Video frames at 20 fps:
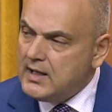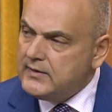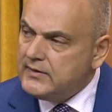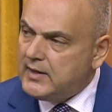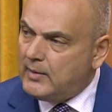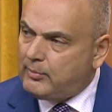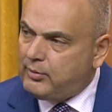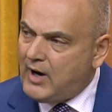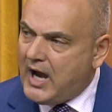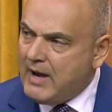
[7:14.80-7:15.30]

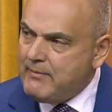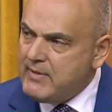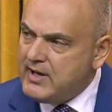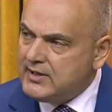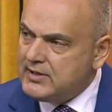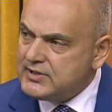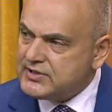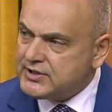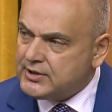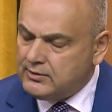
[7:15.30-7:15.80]
The Prime
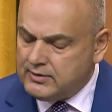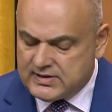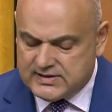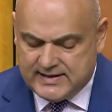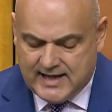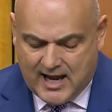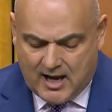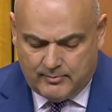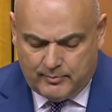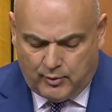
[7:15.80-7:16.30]
Minister is
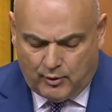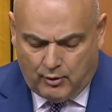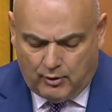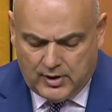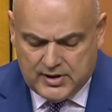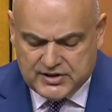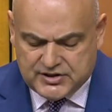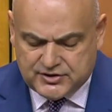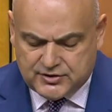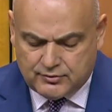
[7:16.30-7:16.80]
now
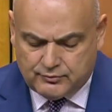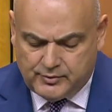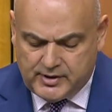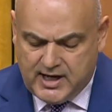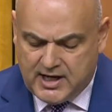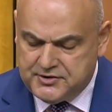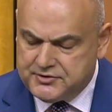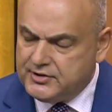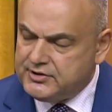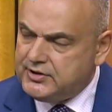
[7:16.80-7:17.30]
poised to
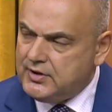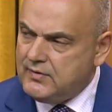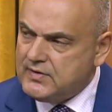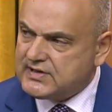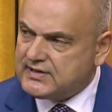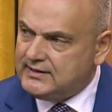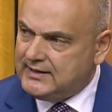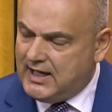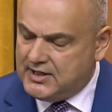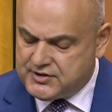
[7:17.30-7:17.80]

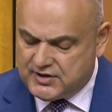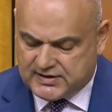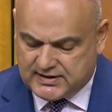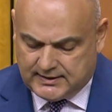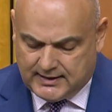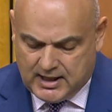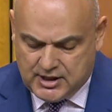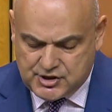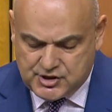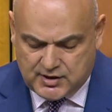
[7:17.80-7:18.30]
reintroduce
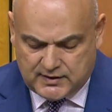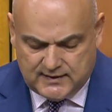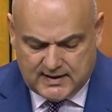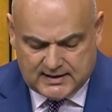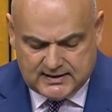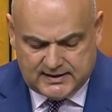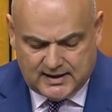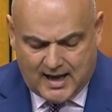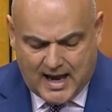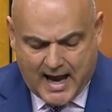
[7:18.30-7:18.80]
legislation
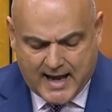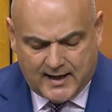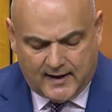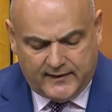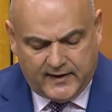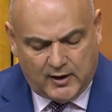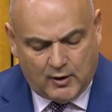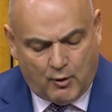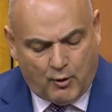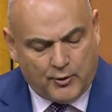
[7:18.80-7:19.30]
that died on
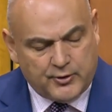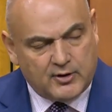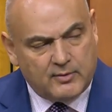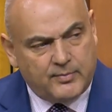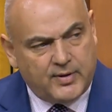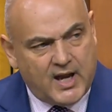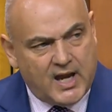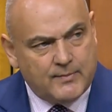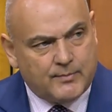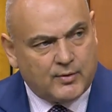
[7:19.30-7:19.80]
the order
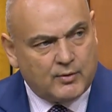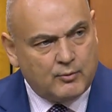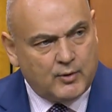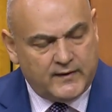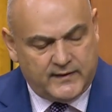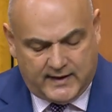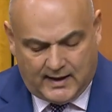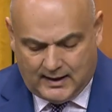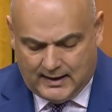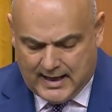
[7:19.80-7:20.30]
paper
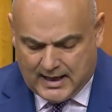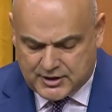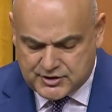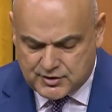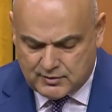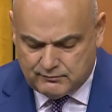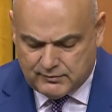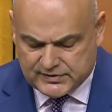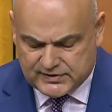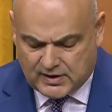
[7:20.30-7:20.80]
when the
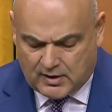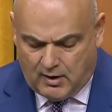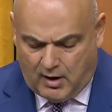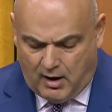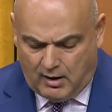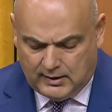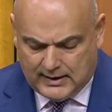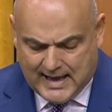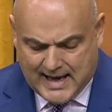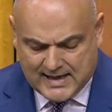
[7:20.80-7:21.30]
election was
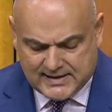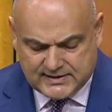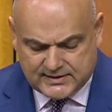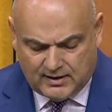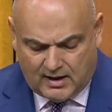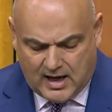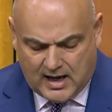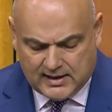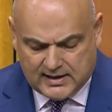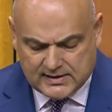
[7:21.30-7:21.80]
called last
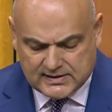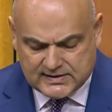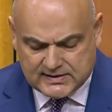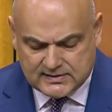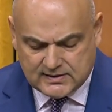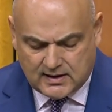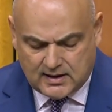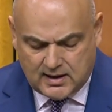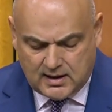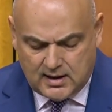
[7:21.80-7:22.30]

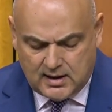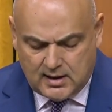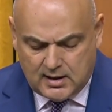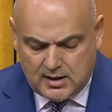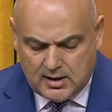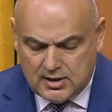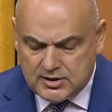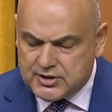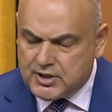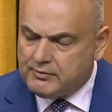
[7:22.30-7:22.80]
August,
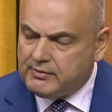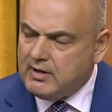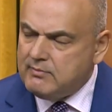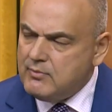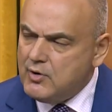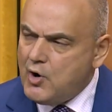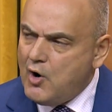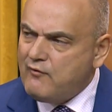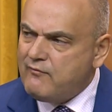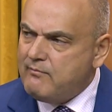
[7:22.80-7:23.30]
to
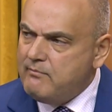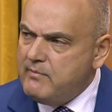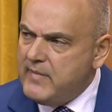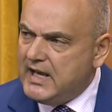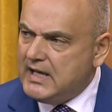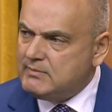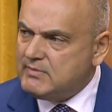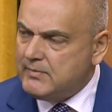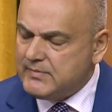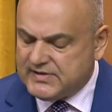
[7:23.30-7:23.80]
remove
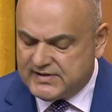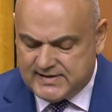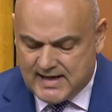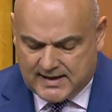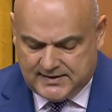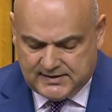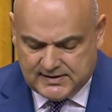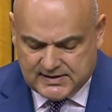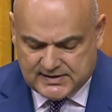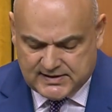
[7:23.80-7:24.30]
minimum
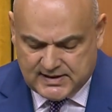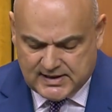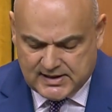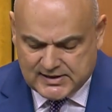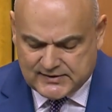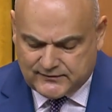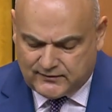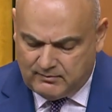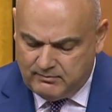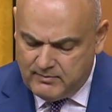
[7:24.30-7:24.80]

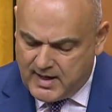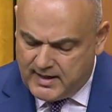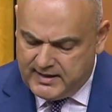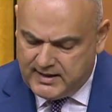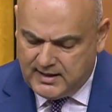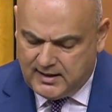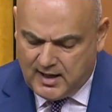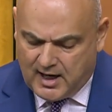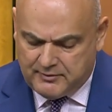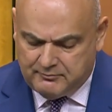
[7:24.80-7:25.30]
sentences for
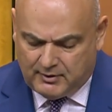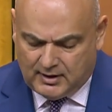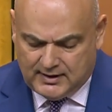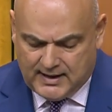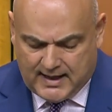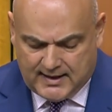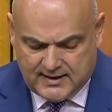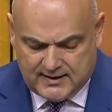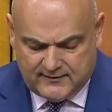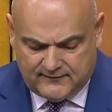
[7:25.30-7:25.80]
many
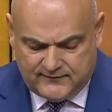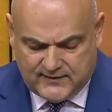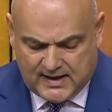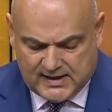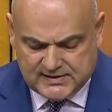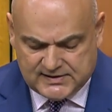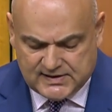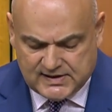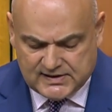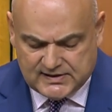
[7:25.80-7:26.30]
gun-related
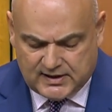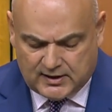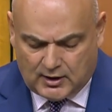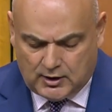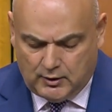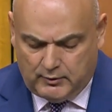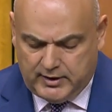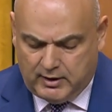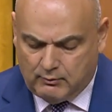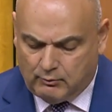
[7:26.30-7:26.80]
offenses,
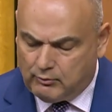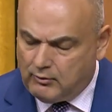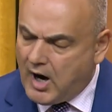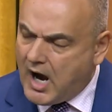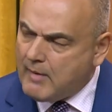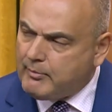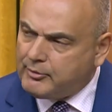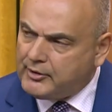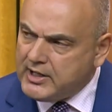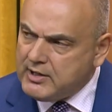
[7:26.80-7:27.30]
including
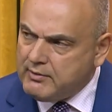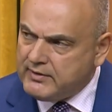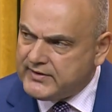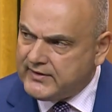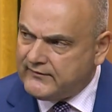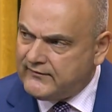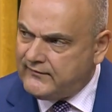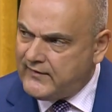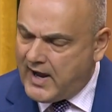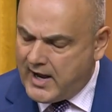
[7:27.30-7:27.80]
robbery with
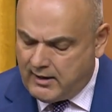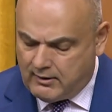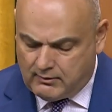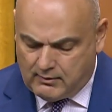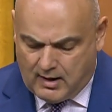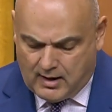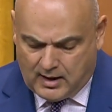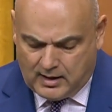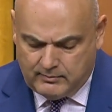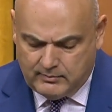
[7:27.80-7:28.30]
a
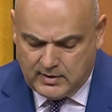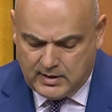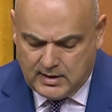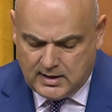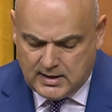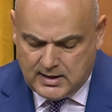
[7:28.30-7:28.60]
firearm,